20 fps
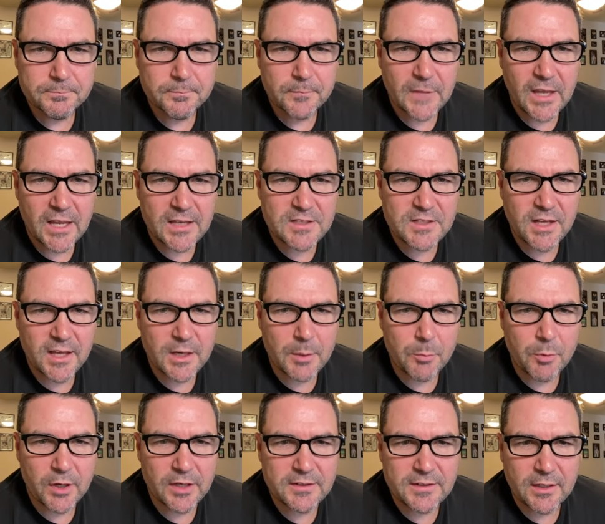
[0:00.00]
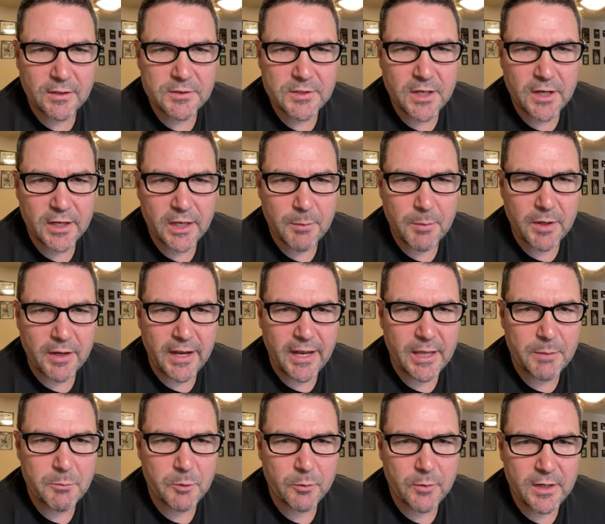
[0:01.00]
Casey had a breakdown talking about
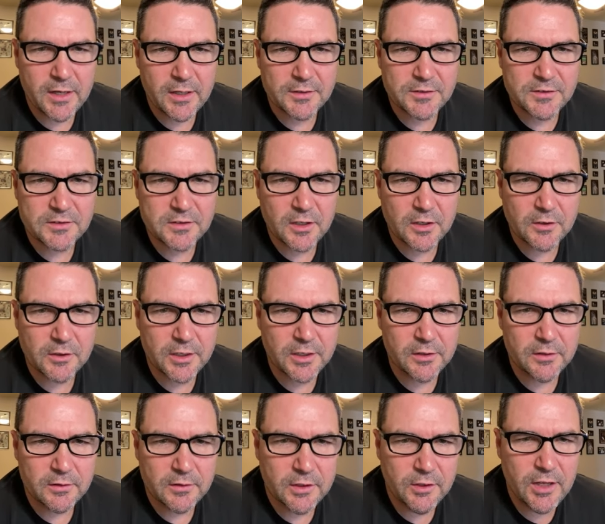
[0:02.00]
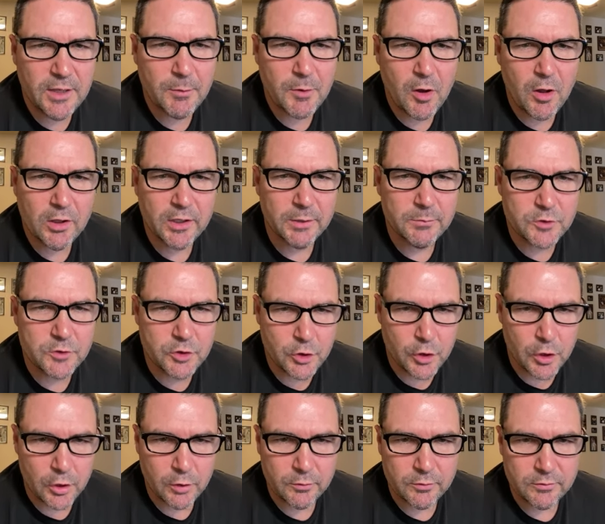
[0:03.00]
Anne-Marie and Stuttering. You keep calling him
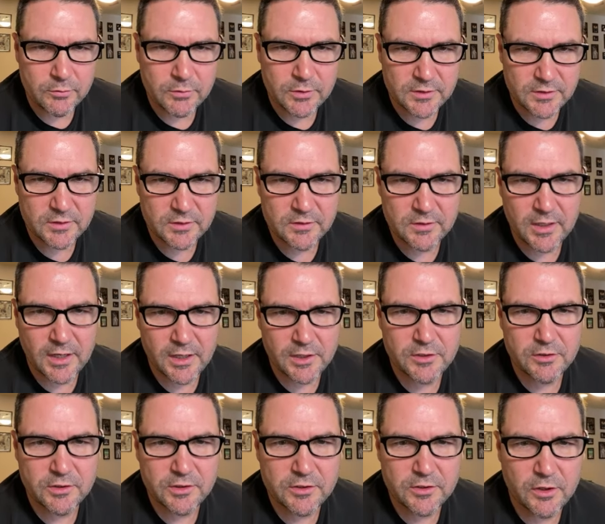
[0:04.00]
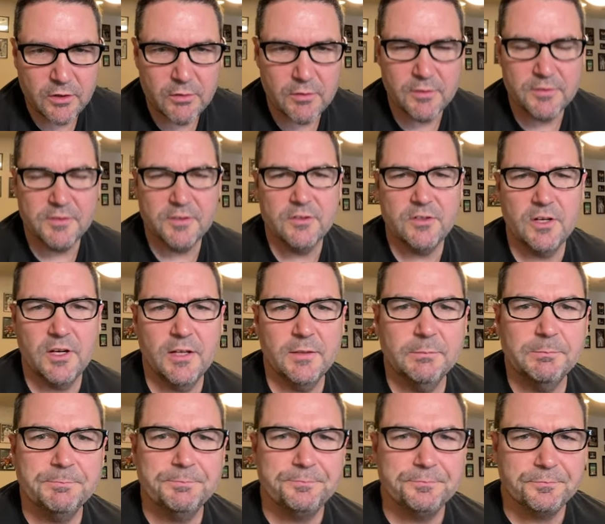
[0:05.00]
Joe. Is it actually Joe or is it John?
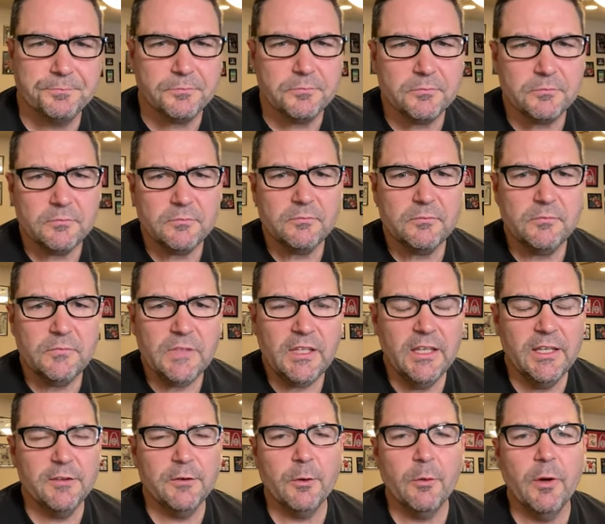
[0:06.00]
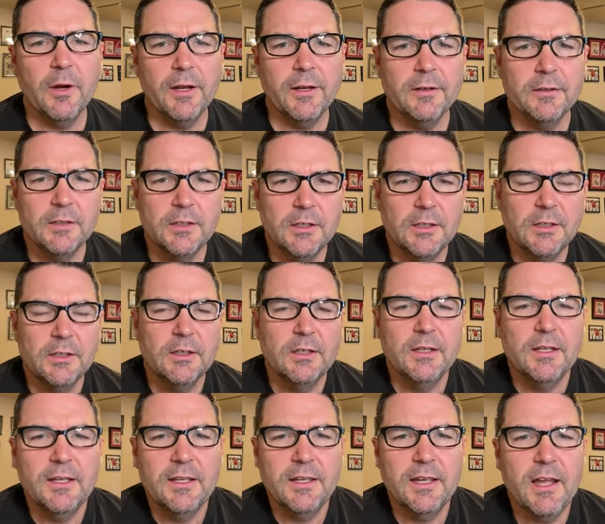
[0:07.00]
Either way.
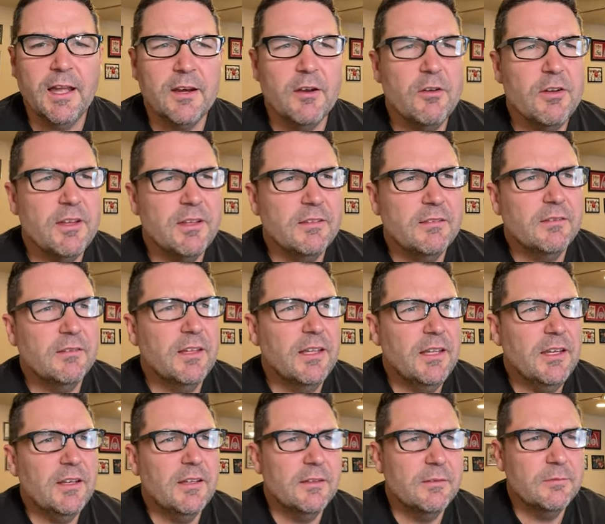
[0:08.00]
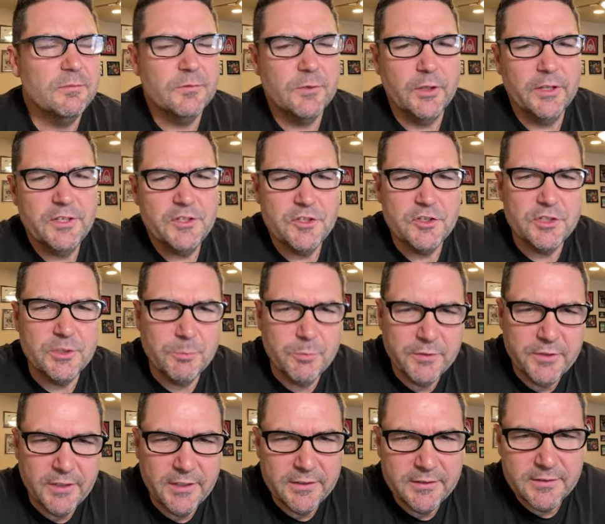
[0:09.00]
Yeah, I know he had a relationship with
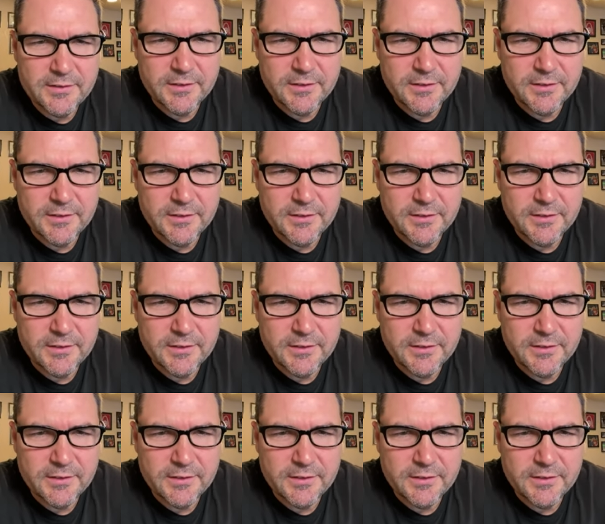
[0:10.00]
that